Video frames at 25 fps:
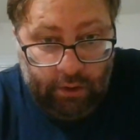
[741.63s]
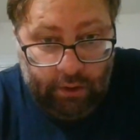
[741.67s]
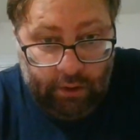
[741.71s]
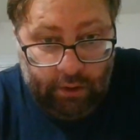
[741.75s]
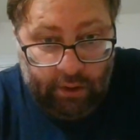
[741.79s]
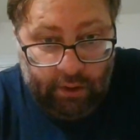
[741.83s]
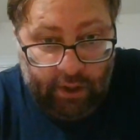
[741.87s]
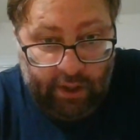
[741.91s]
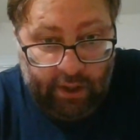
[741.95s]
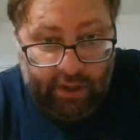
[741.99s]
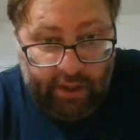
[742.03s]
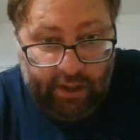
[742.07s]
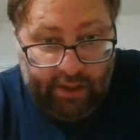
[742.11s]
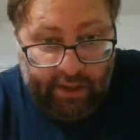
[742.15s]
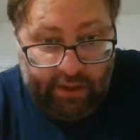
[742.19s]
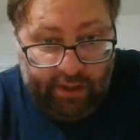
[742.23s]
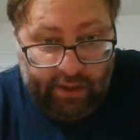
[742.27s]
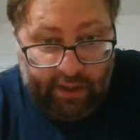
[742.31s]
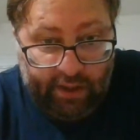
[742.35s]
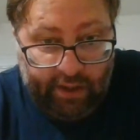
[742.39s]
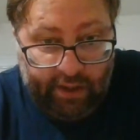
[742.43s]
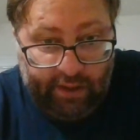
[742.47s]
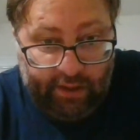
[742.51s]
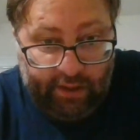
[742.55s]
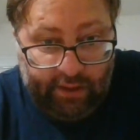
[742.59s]
And then,
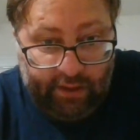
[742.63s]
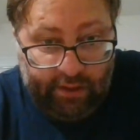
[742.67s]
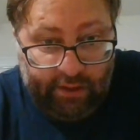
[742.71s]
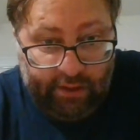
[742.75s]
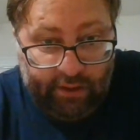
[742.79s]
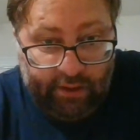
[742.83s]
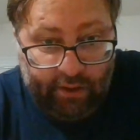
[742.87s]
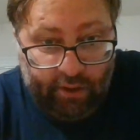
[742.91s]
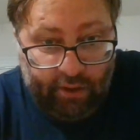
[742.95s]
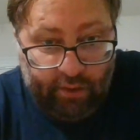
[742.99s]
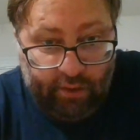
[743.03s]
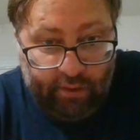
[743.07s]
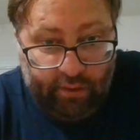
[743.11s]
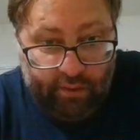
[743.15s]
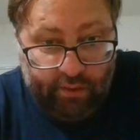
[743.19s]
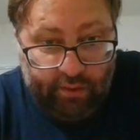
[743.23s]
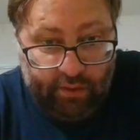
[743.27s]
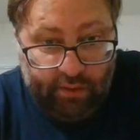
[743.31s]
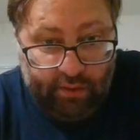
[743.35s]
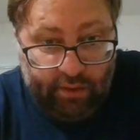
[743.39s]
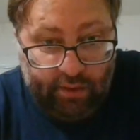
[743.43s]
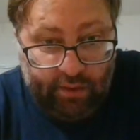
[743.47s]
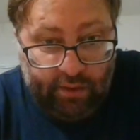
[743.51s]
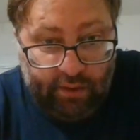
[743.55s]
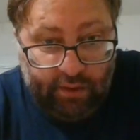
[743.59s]

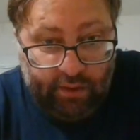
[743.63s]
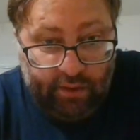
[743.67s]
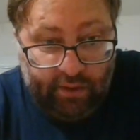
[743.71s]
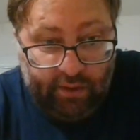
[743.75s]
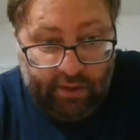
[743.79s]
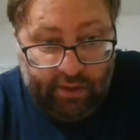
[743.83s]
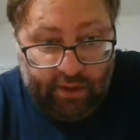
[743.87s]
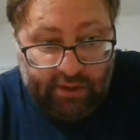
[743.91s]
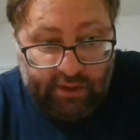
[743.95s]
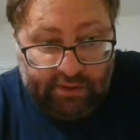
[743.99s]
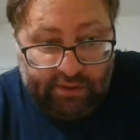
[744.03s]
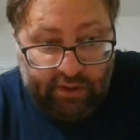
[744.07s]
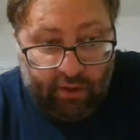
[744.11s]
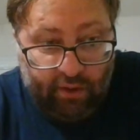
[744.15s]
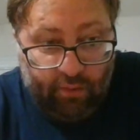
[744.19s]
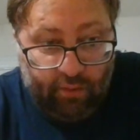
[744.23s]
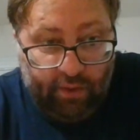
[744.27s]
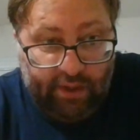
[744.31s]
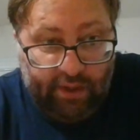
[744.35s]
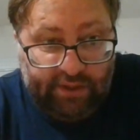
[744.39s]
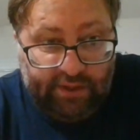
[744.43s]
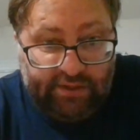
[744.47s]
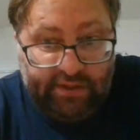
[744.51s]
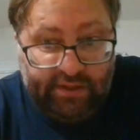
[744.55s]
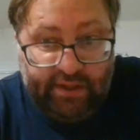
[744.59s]
there's
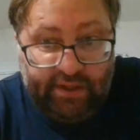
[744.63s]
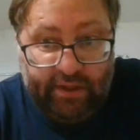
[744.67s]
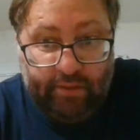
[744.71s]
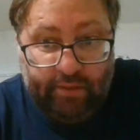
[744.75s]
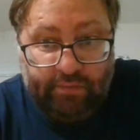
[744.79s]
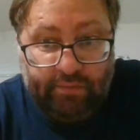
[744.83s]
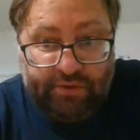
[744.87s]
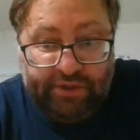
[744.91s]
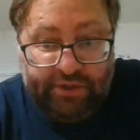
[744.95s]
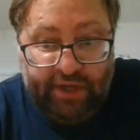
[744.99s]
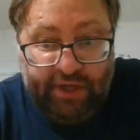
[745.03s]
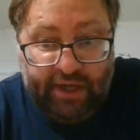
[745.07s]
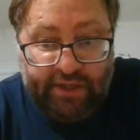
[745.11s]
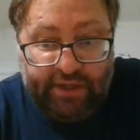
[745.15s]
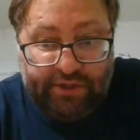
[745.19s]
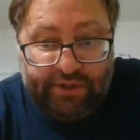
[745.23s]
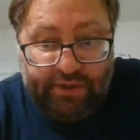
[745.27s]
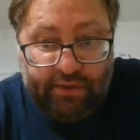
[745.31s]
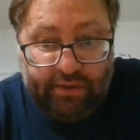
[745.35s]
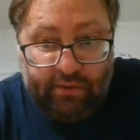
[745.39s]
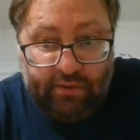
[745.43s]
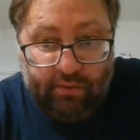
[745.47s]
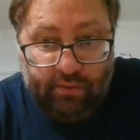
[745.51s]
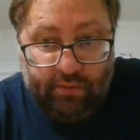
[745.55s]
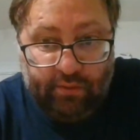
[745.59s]
always the
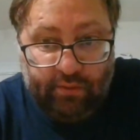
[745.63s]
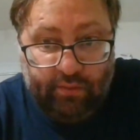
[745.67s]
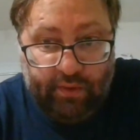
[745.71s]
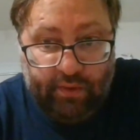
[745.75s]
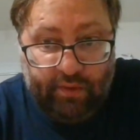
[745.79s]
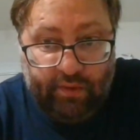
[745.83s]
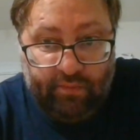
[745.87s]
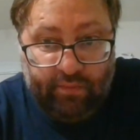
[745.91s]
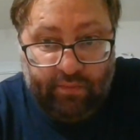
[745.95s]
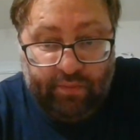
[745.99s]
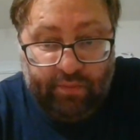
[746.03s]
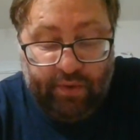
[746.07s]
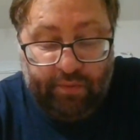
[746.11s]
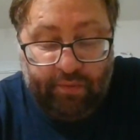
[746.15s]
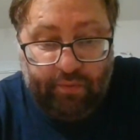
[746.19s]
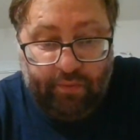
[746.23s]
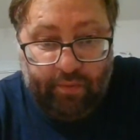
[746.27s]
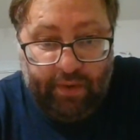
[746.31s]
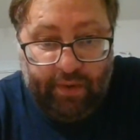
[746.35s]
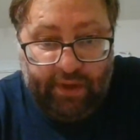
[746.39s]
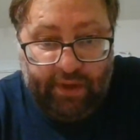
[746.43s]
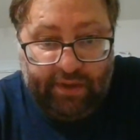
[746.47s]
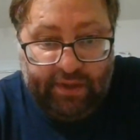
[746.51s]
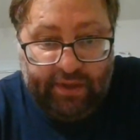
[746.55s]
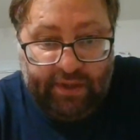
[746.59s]
objection on when people
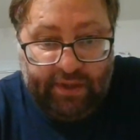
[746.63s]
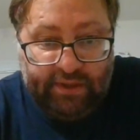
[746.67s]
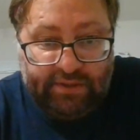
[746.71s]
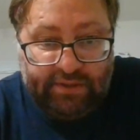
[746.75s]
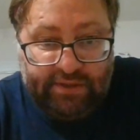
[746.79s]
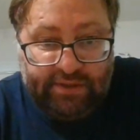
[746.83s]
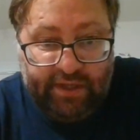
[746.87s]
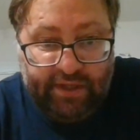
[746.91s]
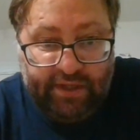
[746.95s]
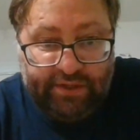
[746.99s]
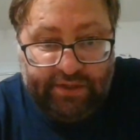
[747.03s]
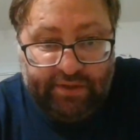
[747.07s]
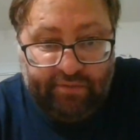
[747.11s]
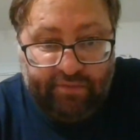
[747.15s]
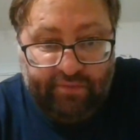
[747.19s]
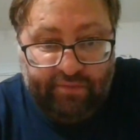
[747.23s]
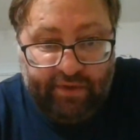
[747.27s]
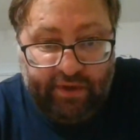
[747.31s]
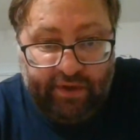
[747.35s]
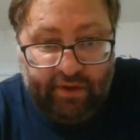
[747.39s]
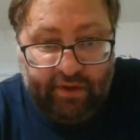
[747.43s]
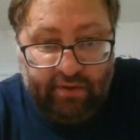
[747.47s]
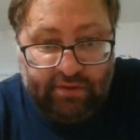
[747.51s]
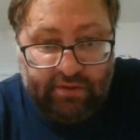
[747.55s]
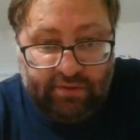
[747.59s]
make these teaching
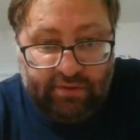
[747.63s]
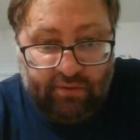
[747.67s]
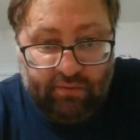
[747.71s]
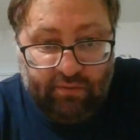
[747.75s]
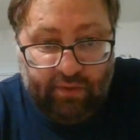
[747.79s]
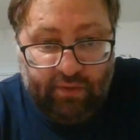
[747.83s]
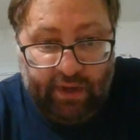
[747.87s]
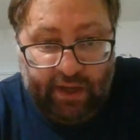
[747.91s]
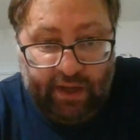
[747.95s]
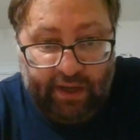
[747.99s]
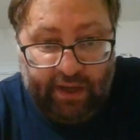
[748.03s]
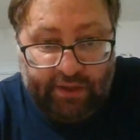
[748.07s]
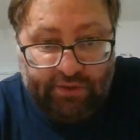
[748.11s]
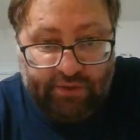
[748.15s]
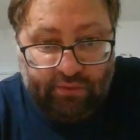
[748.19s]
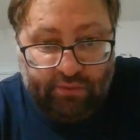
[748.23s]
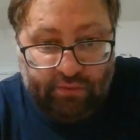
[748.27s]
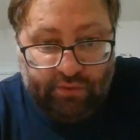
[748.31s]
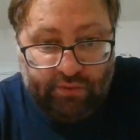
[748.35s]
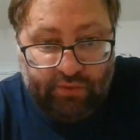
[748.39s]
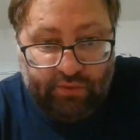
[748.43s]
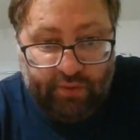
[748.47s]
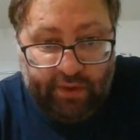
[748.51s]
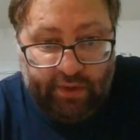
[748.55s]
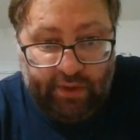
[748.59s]
videos on
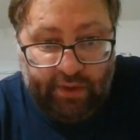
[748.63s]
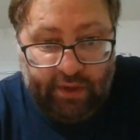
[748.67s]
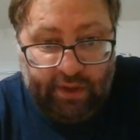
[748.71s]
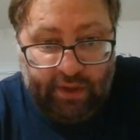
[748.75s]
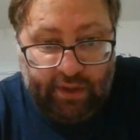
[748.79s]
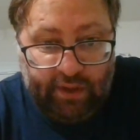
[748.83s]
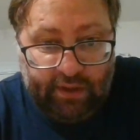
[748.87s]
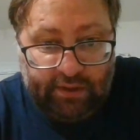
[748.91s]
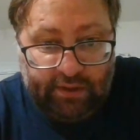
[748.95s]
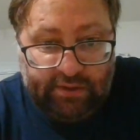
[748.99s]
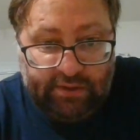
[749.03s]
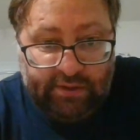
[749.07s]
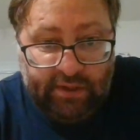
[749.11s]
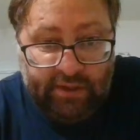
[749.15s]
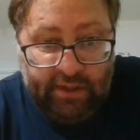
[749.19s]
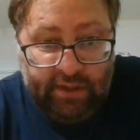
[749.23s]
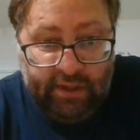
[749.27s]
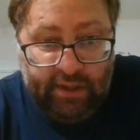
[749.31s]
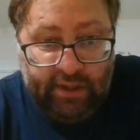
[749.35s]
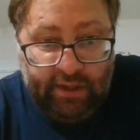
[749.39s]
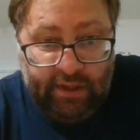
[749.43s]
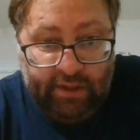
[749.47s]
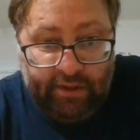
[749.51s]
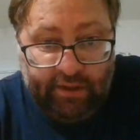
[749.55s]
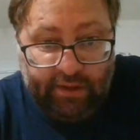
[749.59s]
actual joint locks.
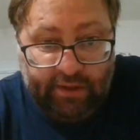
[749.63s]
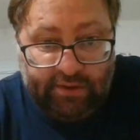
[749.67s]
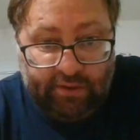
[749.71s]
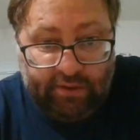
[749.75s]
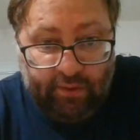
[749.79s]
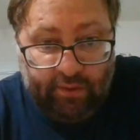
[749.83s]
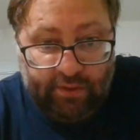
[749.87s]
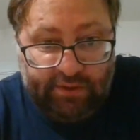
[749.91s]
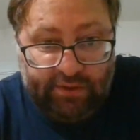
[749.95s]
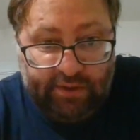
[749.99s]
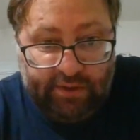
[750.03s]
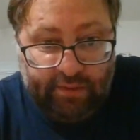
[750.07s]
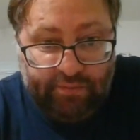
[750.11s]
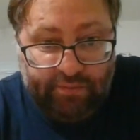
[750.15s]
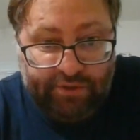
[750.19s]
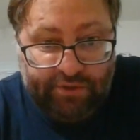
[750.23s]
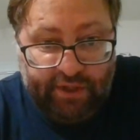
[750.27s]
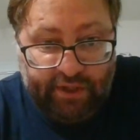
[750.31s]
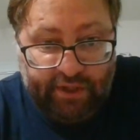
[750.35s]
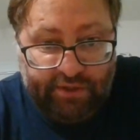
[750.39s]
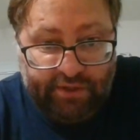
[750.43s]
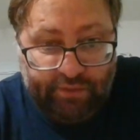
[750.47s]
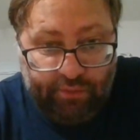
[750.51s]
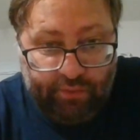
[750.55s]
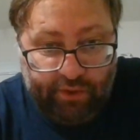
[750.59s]
There's always the
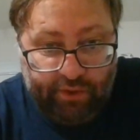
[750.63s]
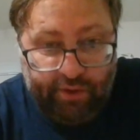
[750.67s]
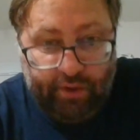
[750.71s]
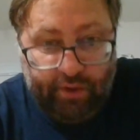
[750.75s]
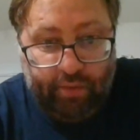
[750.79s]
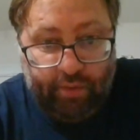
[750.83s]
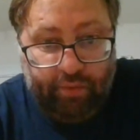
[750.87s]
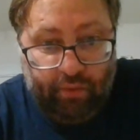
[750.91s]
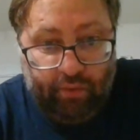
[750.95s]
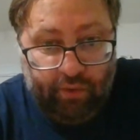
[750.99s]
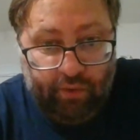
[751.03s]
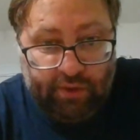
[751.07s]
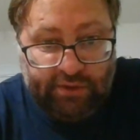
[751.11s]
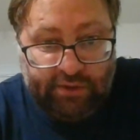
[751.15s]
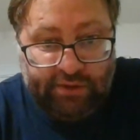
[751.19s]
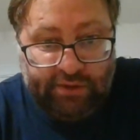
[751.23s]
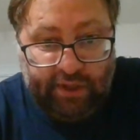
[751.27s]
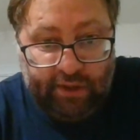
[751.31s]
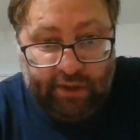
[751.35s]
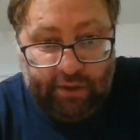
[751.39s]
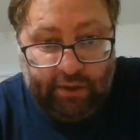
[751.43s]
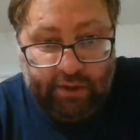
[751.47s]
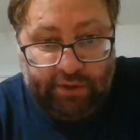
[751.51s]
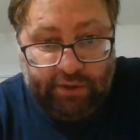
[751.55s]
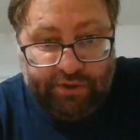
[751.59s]
objection, well, your opponent's
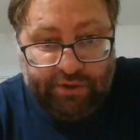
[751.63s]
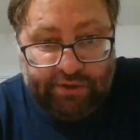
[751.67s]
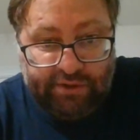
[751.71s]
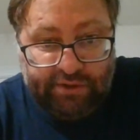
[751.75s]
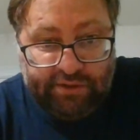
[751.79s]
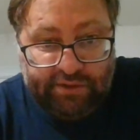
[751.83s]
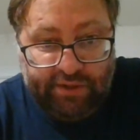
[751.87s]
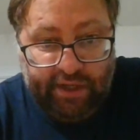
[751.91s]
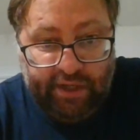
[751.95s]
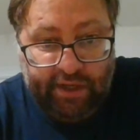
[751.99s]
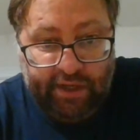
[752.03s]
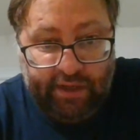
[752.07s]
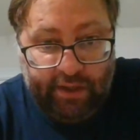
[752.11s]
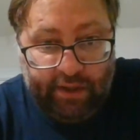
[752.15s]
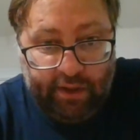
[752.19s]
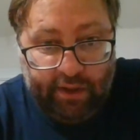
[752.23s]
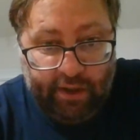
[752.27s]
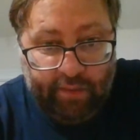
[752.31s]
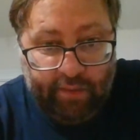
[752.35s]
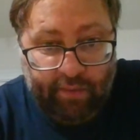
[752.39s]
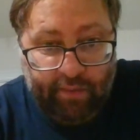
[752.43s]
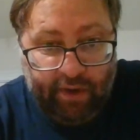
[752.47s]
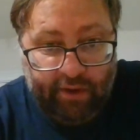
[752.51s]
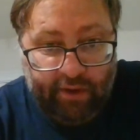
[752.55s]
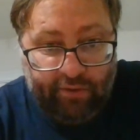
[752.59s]
not going to just stand there.
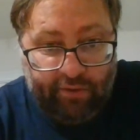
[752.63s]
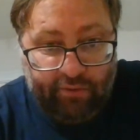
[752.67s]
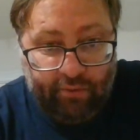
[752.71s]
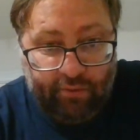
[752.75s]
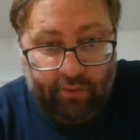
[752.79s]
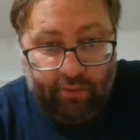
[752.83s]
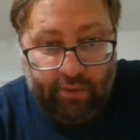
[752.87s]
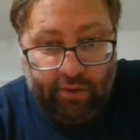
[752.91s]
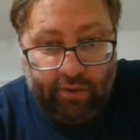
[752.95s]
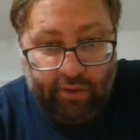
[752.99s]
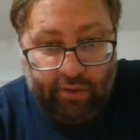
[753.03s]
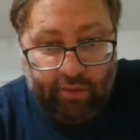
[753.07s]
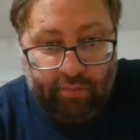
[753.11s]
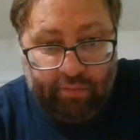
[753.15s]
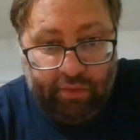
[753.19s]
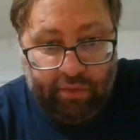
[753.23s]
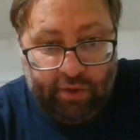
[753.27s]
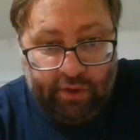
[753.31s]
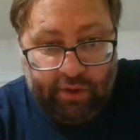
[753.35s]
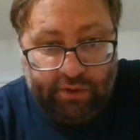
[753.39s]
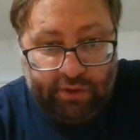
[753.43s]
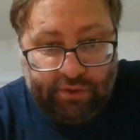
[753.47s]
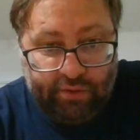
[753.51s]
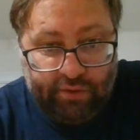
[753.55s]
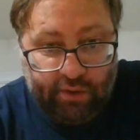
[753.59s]
He might throw another
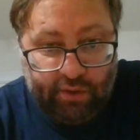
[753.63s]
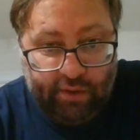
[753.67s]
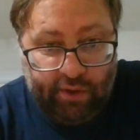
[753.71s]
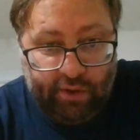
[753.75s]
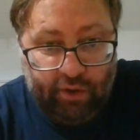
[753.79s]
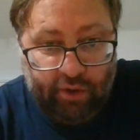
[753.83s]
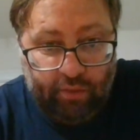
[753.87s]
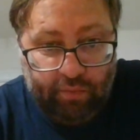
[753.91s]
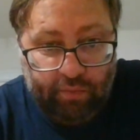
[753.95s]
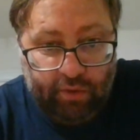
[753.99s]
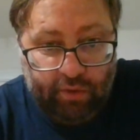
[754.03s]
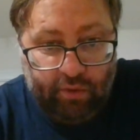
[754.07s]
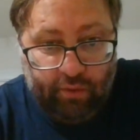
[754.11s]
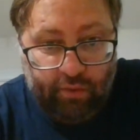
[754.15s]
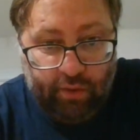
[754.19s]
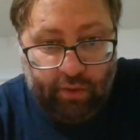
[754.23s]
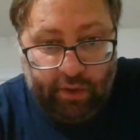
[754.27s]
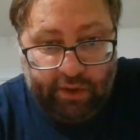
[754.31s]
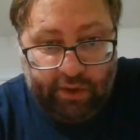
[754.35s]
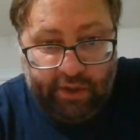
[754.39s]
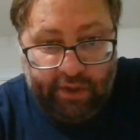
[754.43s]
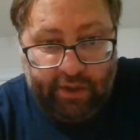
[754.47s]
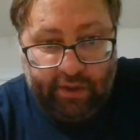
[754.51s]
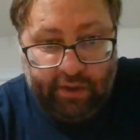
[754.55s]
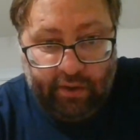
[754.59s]
punch or an elbow or
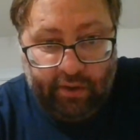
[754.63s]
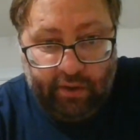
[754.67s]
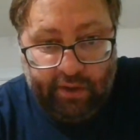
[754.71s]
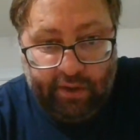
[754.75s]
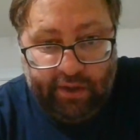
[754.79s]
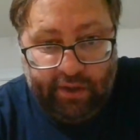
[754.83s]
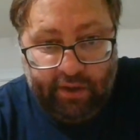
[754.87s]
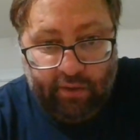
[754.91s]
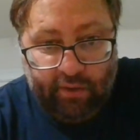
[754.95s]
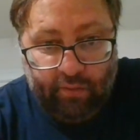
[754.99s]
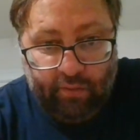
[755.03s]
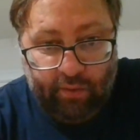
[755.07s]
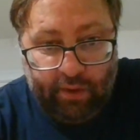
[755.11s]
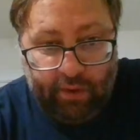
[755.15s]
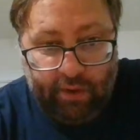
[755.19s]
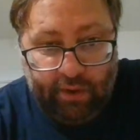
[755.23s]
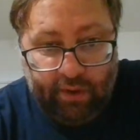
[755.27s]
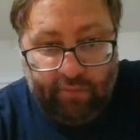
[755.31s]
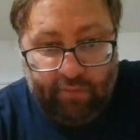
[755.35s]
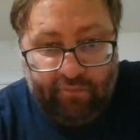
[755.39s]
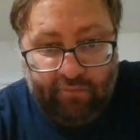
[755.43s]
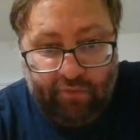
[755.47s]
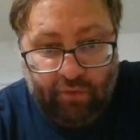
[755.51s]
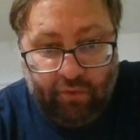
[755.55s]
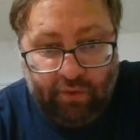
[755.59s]
a kick or knee or whatever.
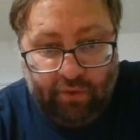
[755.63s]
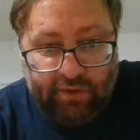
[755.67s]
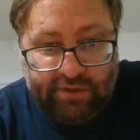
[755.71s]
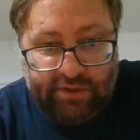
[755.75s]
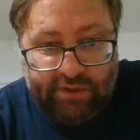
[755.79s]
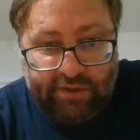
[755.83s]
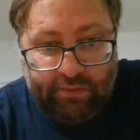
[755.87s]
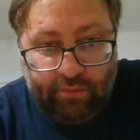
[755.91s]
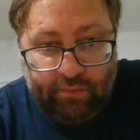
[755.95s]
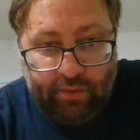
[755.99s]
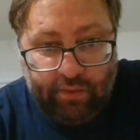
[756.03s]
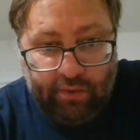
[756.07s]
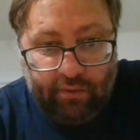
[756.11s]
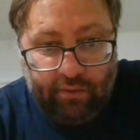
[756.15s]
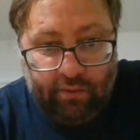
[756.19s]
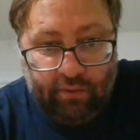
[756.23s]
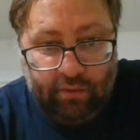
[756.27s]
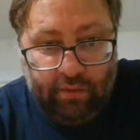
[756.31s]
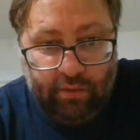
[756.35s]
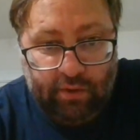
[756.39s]
Of course he will.